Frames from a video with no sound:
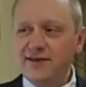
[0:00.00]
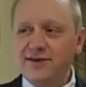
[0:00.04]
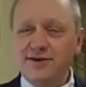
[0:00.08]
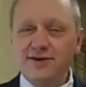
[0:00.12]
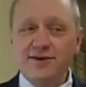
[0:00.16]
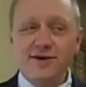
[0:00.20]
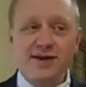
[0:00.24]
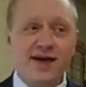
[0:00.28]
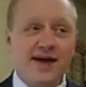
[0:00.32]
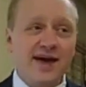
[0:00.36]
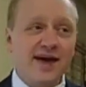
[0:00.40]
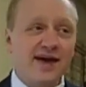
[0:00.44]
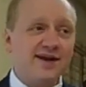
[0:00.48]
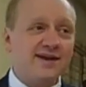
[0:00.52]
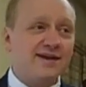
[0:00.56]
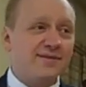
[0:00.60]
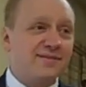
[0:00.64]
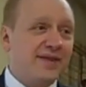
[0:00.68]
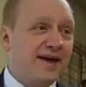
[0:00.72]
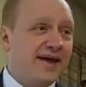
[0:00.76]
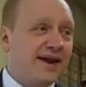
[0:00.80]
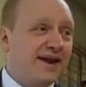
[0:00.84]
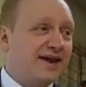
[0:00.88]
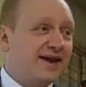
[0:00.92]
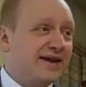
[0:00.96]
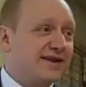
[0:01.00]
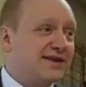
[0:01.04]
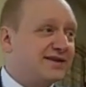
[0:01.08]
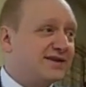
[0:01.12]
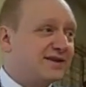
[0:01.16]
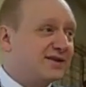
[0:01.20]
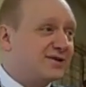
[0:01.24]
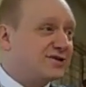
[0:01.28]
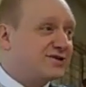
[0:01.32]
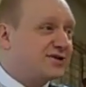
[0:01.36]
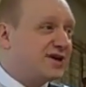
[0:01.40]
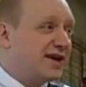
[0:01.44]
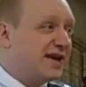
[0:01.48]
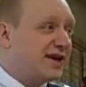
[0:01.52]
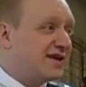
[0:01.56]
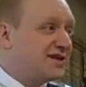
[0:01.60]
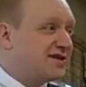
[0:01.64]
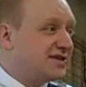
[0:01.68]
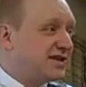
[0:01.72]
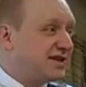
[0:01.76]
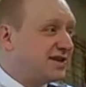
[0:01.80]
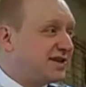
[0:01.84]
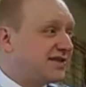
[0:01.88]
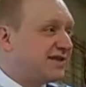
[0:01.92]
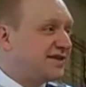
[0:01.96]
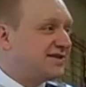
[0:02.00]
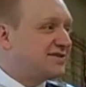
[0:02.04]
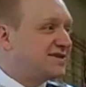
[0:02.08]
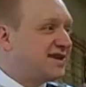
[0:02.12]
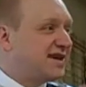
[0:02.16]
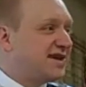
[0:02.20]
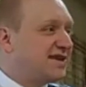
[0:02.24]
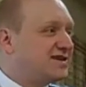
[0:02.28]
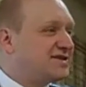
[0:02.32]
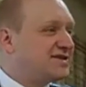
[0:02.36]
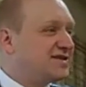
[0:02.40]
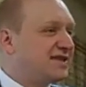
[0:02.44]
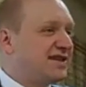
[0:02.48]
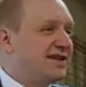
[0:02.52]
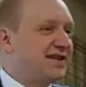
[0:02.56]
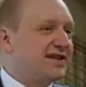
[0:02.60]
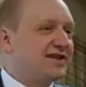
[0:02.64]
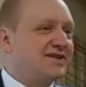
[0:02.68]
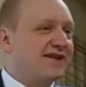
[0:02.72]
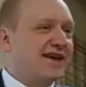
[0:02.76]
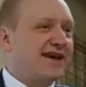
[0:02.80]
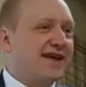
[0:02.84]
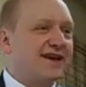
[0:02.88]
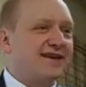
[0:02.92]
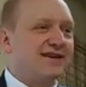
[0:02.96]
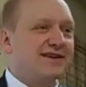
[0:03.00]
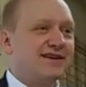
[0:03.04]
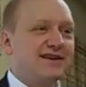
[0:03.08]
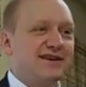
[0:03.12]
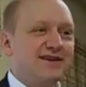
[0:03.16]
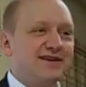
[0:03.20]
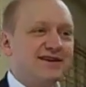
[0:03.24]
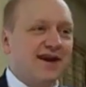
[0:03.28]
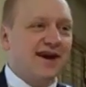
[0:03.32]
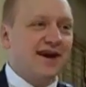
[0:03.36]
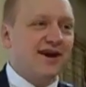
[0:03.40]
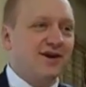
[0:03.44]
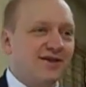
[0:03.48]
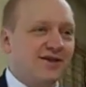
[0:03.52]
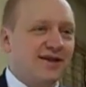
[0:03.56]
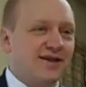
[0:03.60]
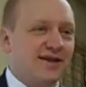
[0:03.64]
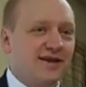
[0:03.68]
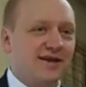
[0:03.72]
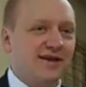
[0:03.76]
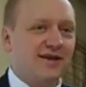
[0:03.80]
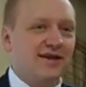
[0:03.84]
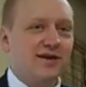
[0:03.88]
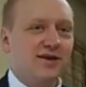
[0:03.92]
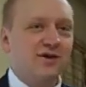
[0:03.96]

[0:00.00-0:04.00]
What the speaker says: You can't amend it to change the intent entirely.